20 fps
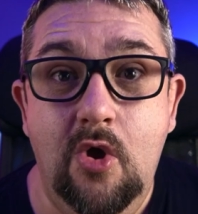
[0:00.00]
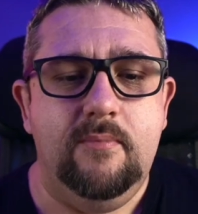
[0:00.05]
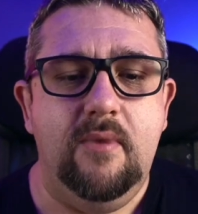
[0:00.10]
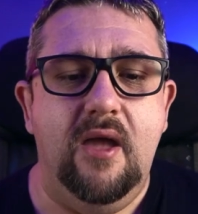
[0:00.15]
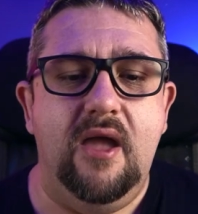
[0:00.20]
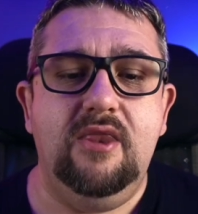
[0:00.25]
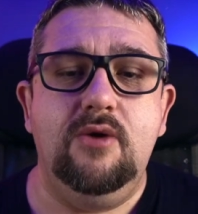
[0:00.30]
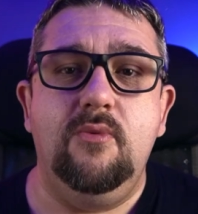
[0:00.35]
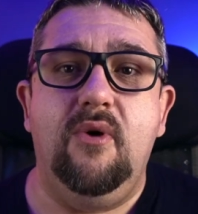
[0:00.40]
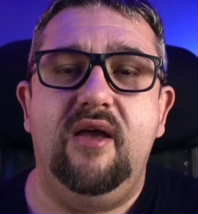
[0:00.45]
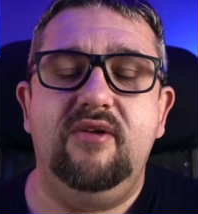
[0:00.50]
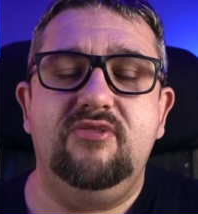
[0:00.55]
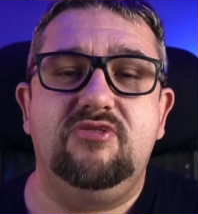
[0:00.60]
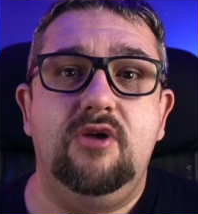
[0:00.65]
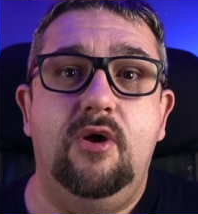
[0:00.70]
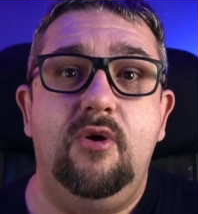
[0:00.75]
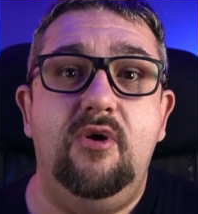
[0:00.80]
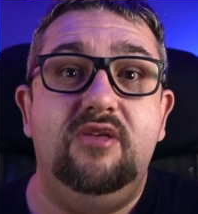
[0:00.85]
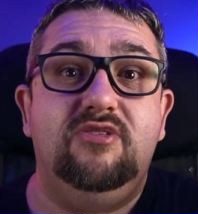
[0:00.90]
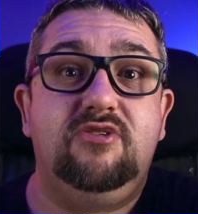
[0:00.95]
Anyway,
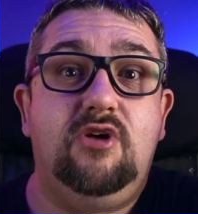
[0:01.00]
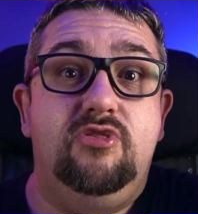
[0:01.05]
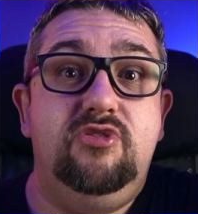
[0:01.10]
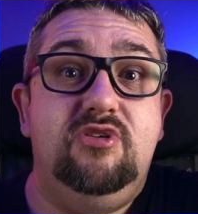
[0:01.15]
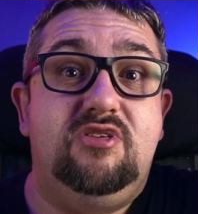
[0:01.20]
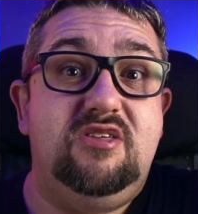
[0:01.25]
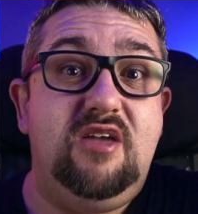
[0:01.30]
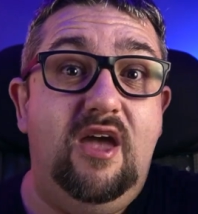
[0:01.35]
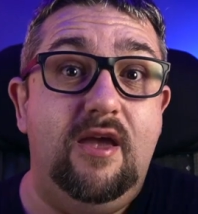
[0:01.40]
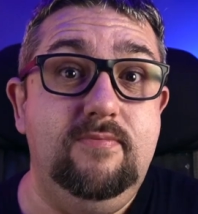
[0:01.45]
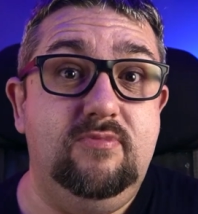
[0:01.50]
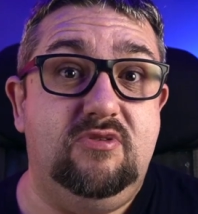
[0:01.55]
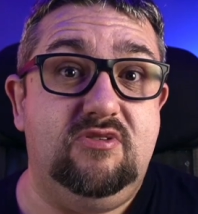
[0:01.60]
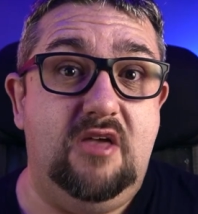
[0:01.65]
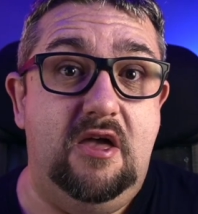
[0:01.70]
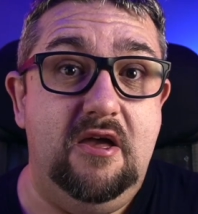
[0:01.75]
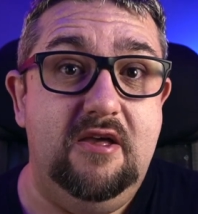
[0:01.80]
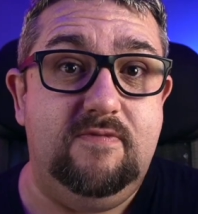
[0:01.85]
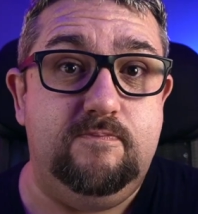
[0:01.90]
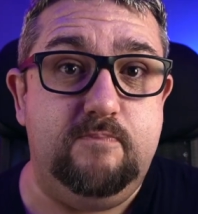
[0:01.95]
so it's got the same
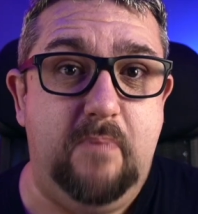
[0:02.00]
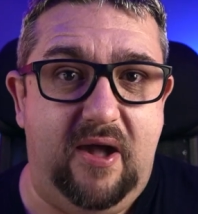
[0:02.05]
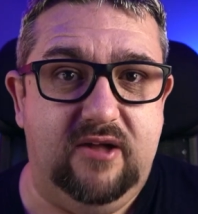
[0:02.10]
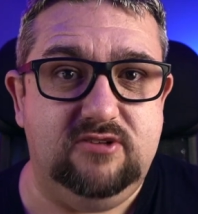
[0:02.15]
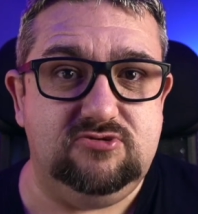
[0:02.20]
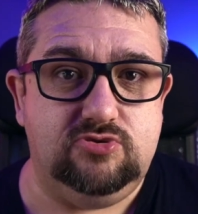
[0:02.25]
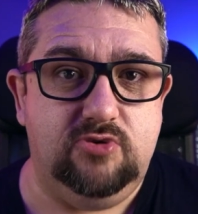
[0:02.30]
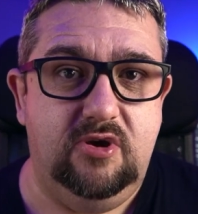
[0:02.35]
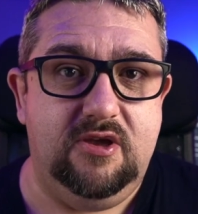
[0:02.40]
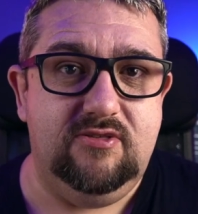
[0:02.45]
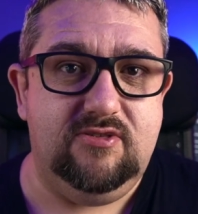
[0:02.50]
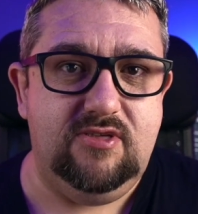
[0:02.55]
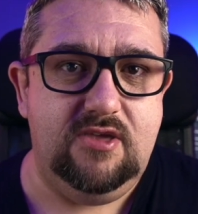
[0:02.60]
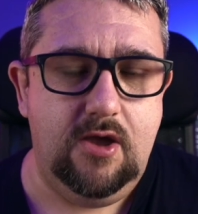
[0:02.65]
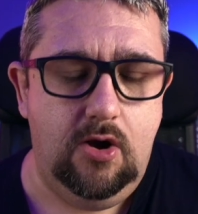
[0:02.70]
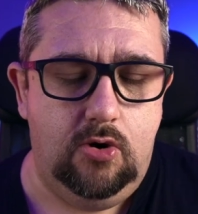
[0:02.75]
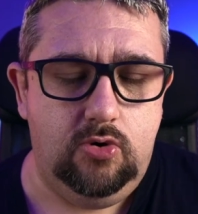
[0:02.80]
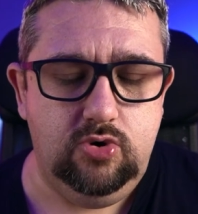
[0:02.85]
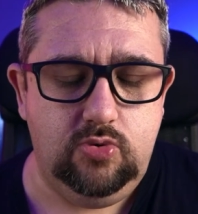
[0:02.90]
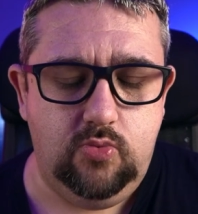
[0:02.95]
size battery as the
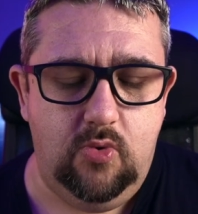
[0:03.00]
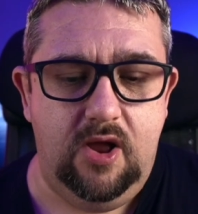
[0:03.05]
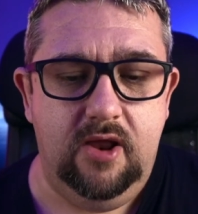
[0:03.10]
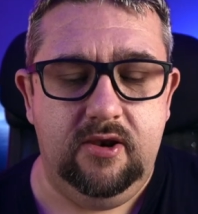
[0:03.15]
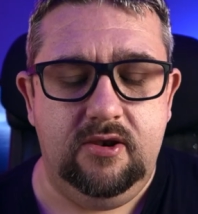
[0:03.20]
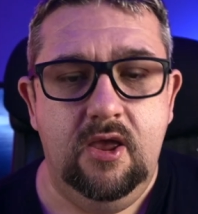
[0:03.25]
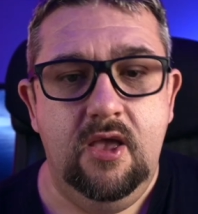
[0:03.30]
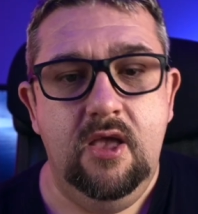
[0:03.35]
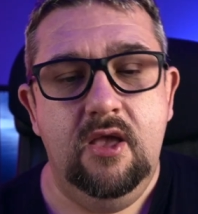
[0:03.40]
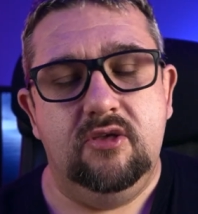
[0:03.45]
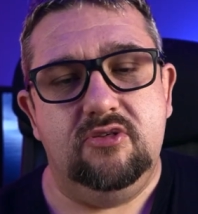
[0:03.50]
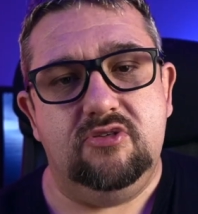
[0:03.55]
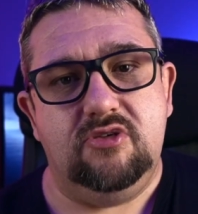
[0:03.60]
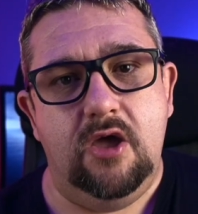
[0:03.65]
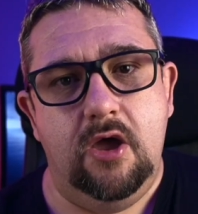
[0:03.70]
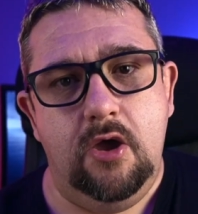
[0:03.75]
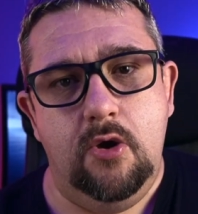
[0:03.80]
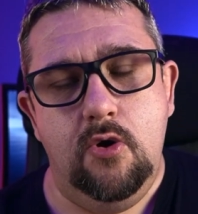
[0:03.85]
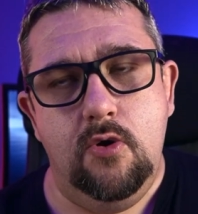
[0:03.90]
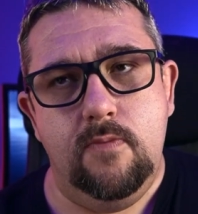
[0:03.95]
old one,
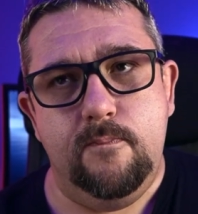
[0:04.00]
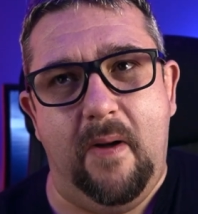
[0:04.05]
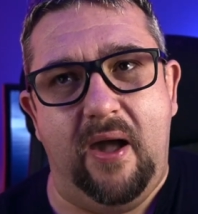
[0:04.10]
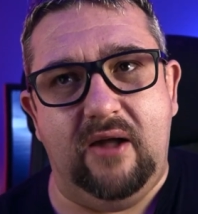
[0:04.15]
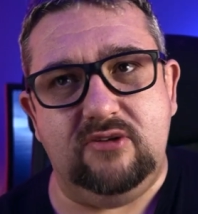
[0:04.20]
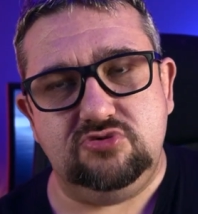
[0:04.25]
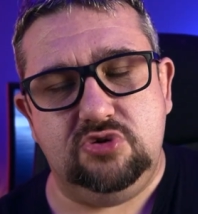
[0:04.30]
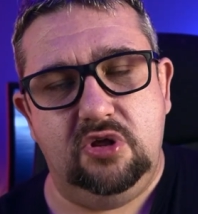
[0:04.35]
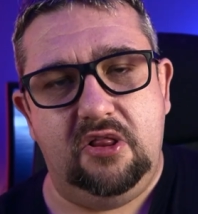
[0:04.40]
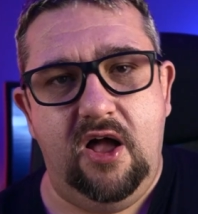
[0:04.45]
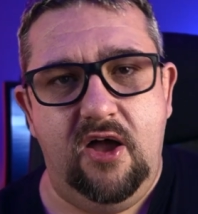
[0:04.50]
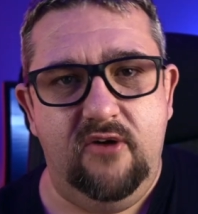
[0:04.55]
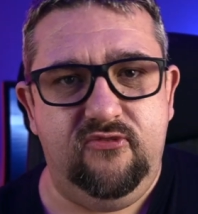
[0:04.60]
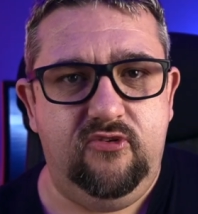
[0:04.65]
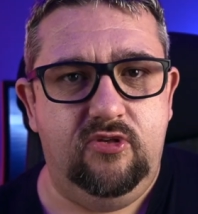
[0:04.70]
so battery life